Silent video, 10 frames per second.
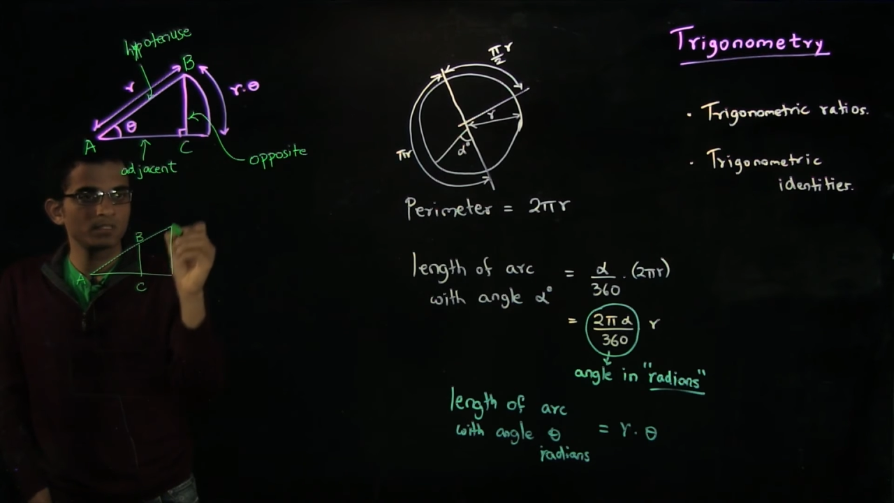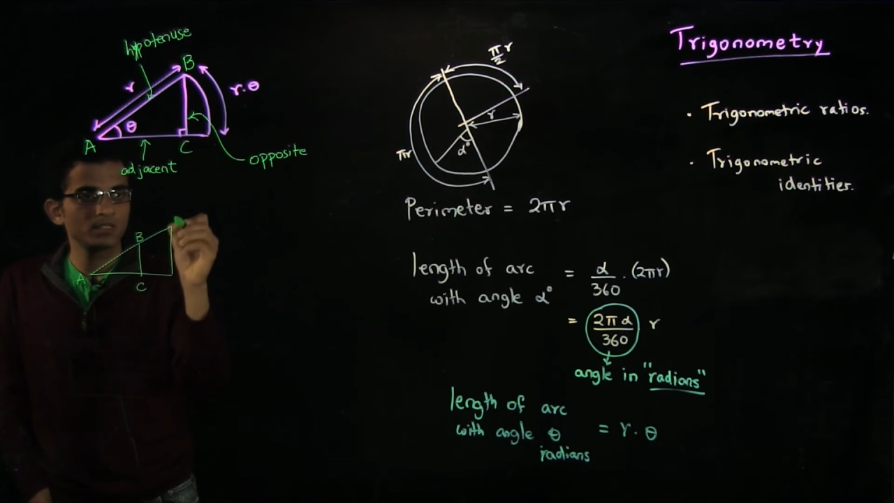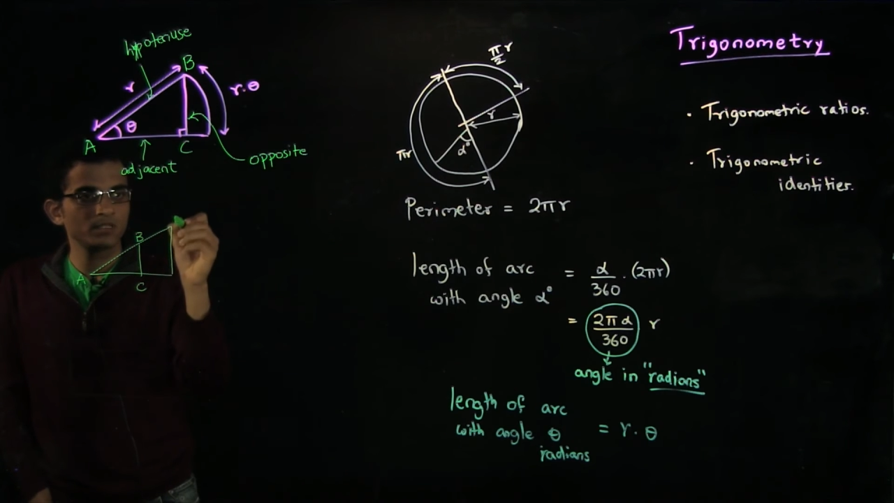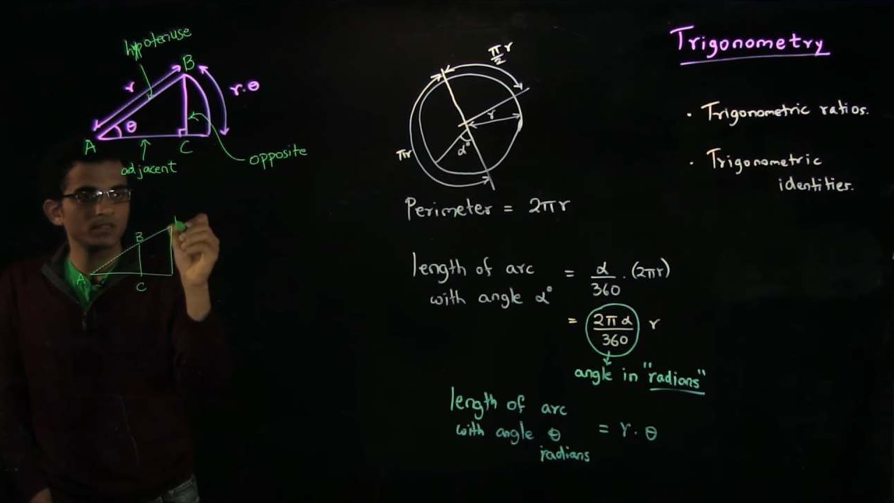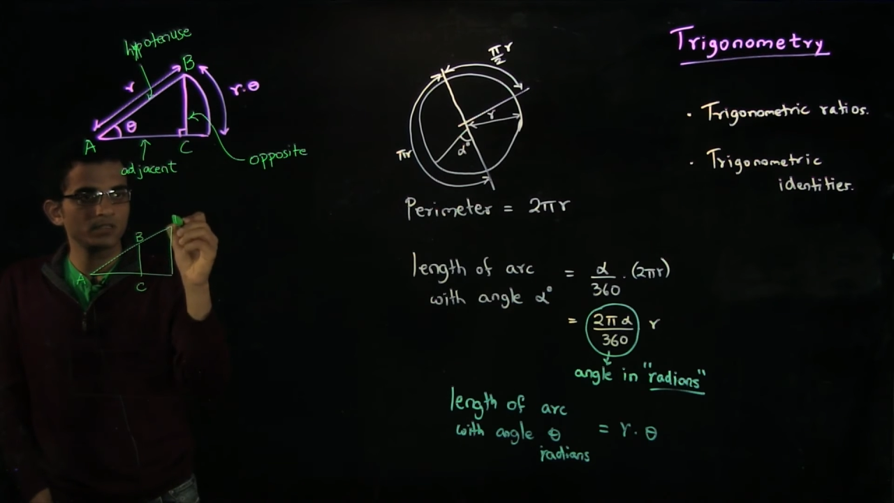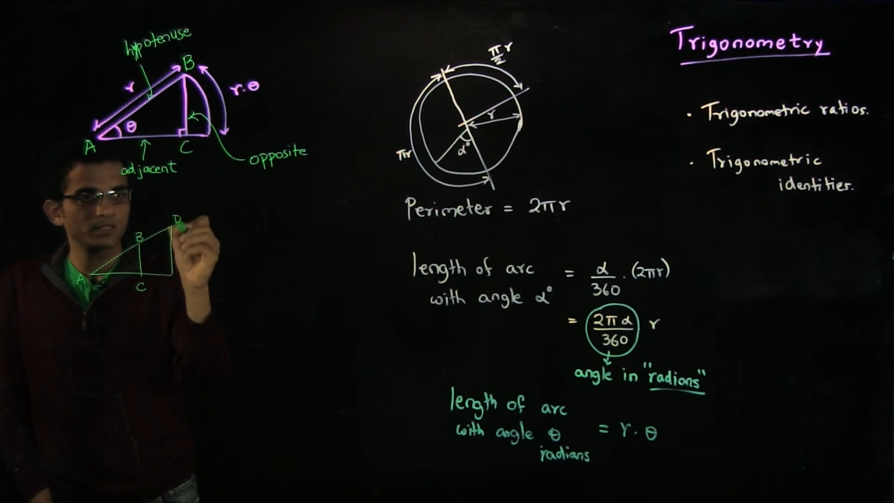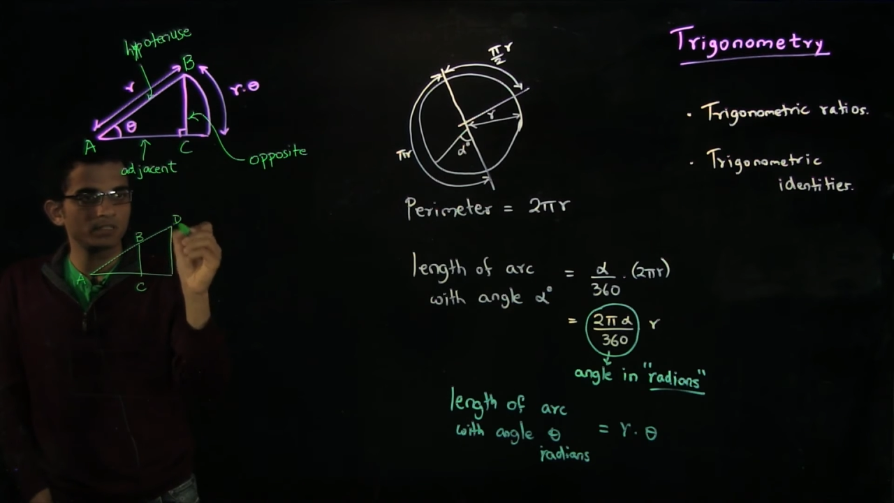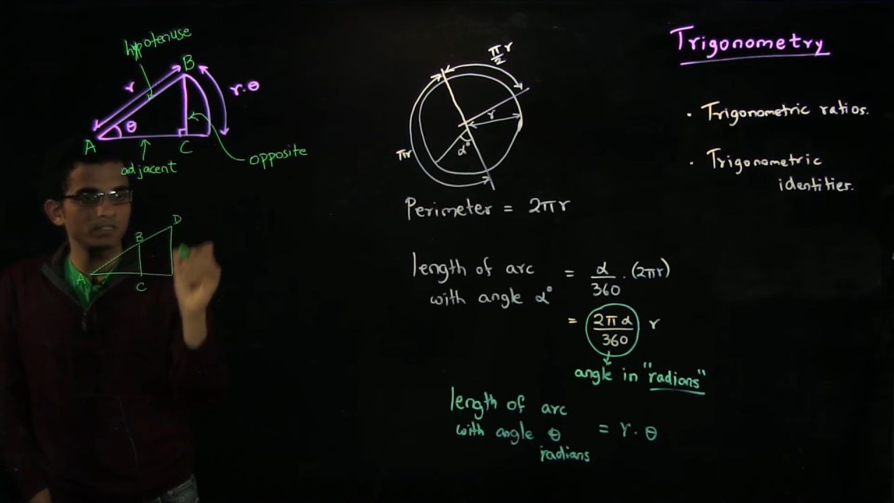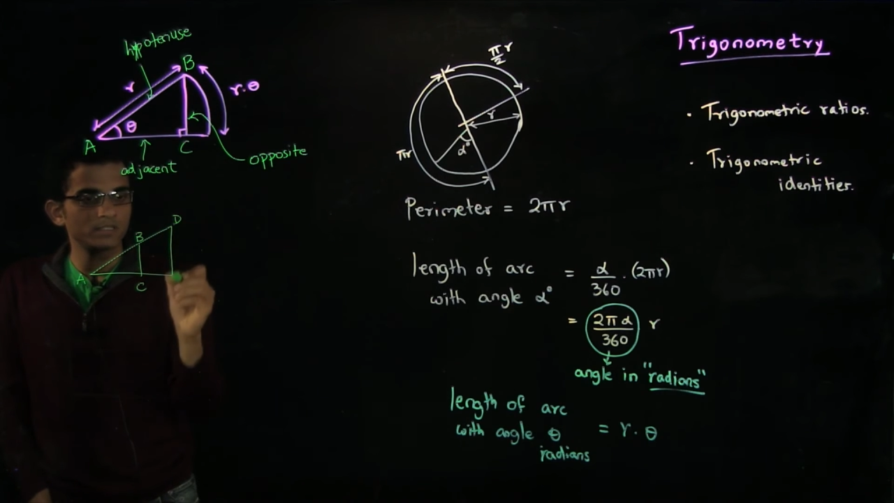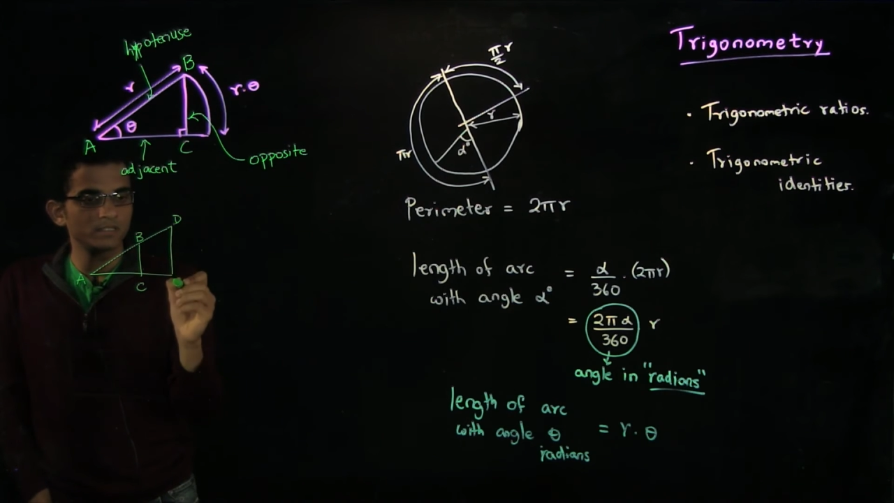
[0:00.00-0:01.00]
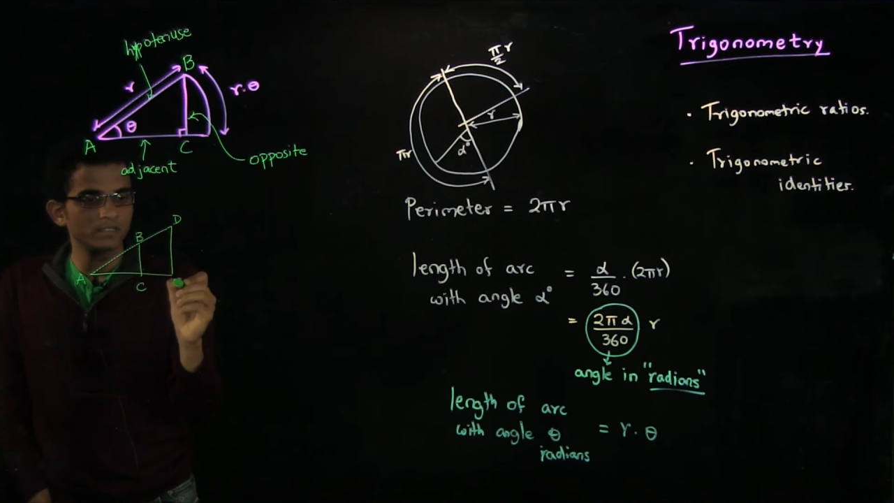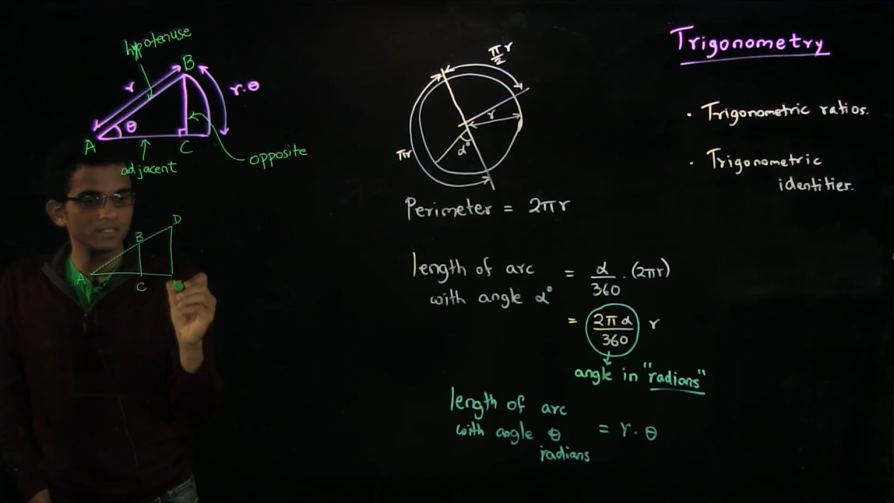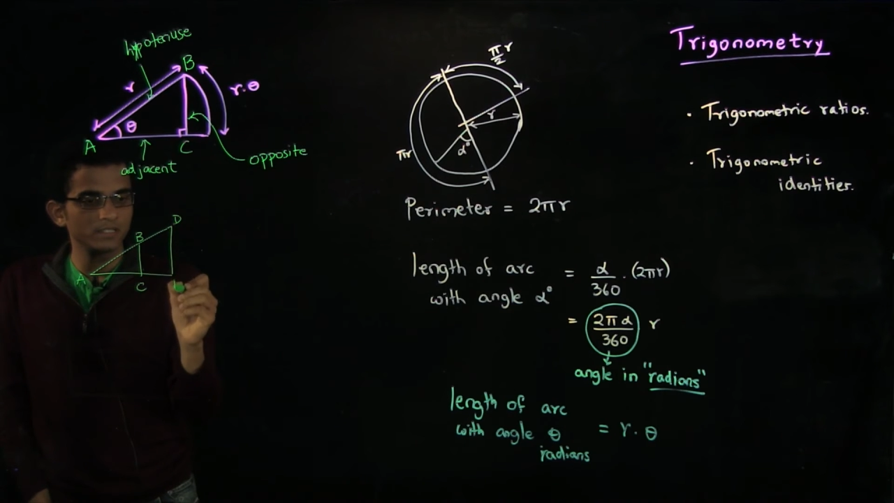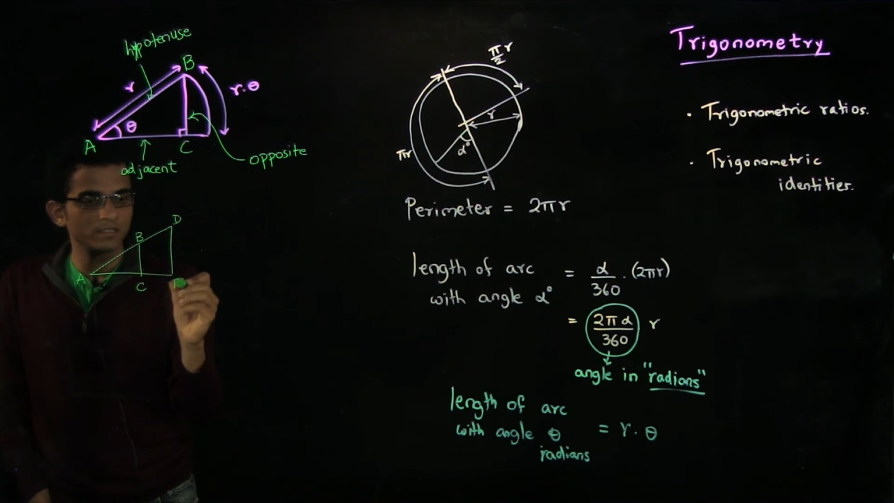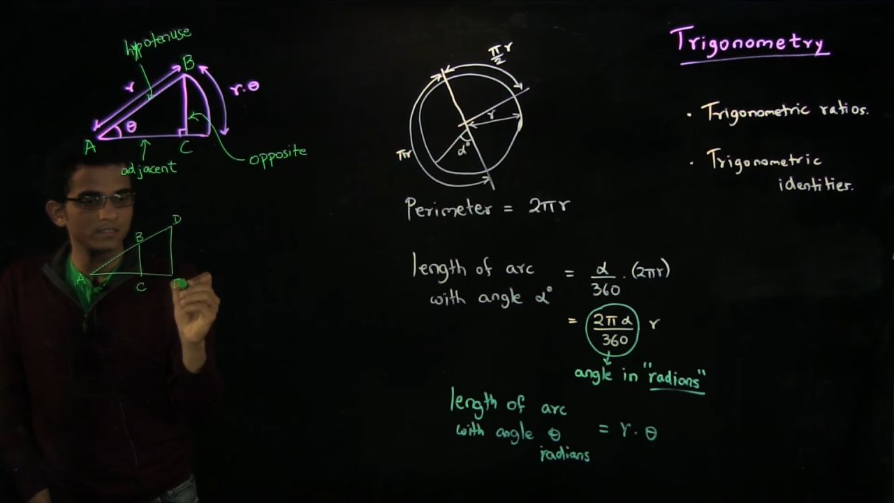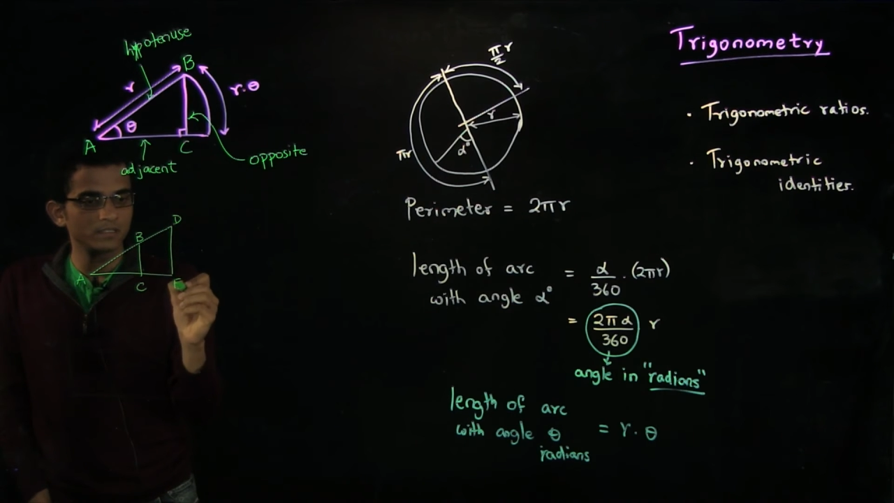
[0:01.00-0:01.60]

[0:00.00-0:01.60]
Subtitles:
and let's say this is D